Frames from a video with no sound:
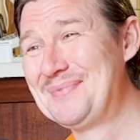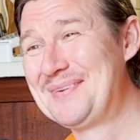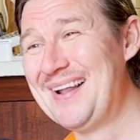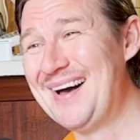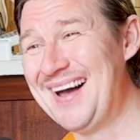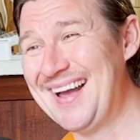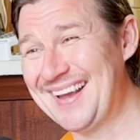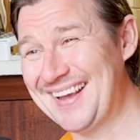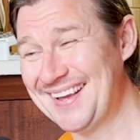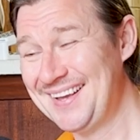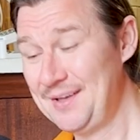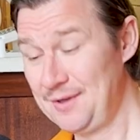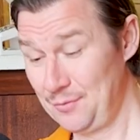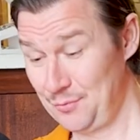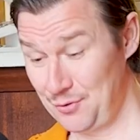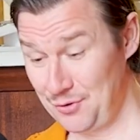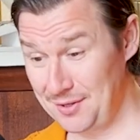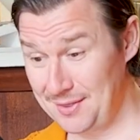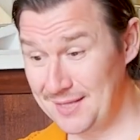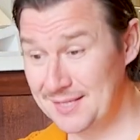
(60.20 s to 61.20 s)
like,
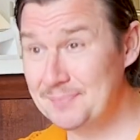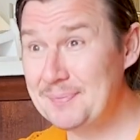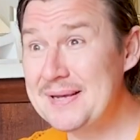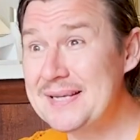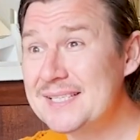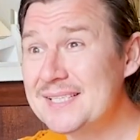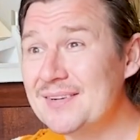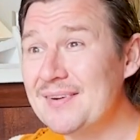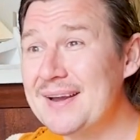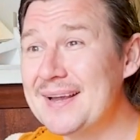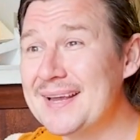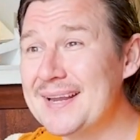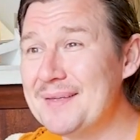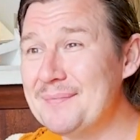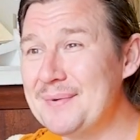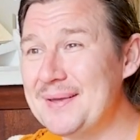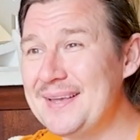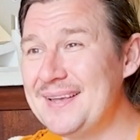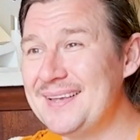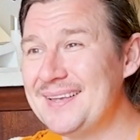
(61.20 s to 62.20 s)
this pizza ain't going to
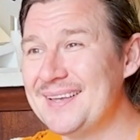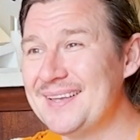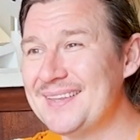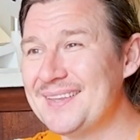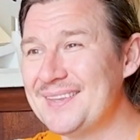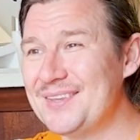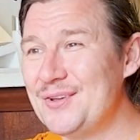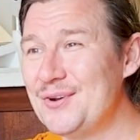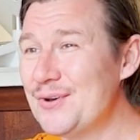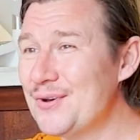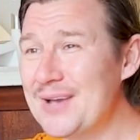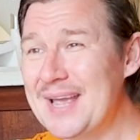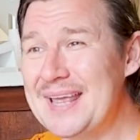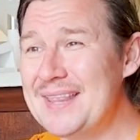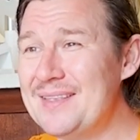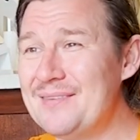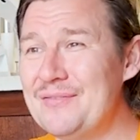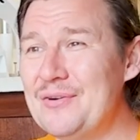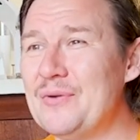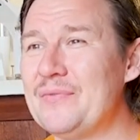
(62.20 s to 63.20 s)
be, you're not getting
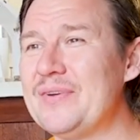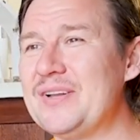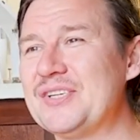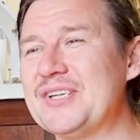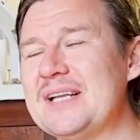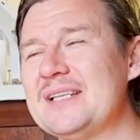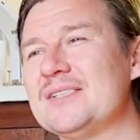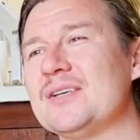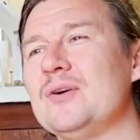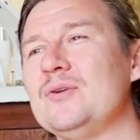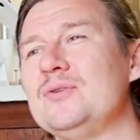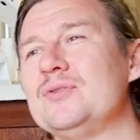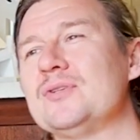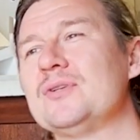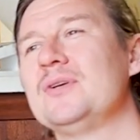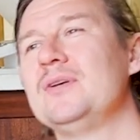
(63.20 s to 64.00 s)
the real Vincenzo's.